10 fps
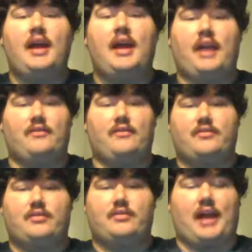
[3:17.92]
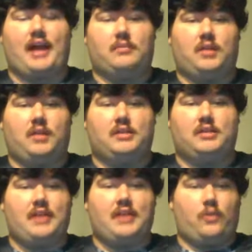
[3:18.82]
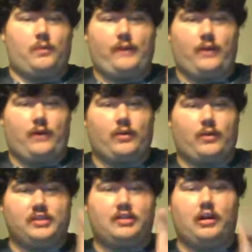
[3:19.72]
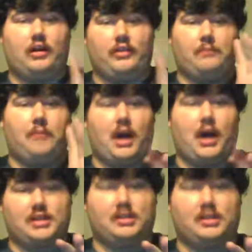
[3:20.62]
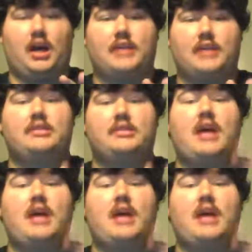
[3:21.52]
and item lots. I normally focus on the box lots.